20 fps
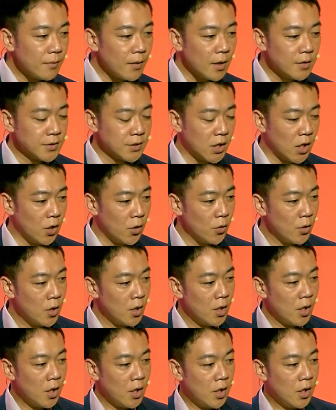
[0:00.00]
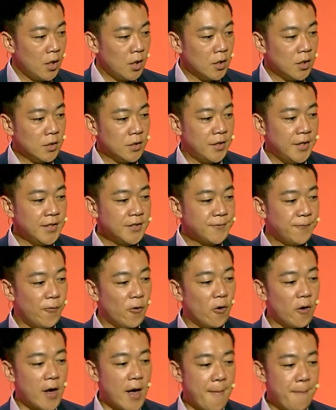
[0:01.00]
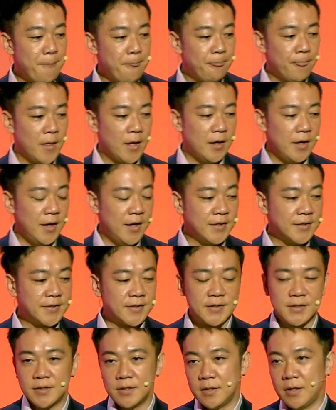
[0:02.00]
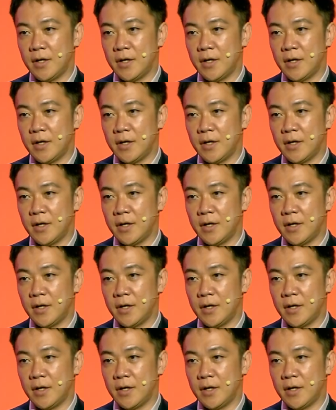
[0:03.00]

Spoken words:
So this forum is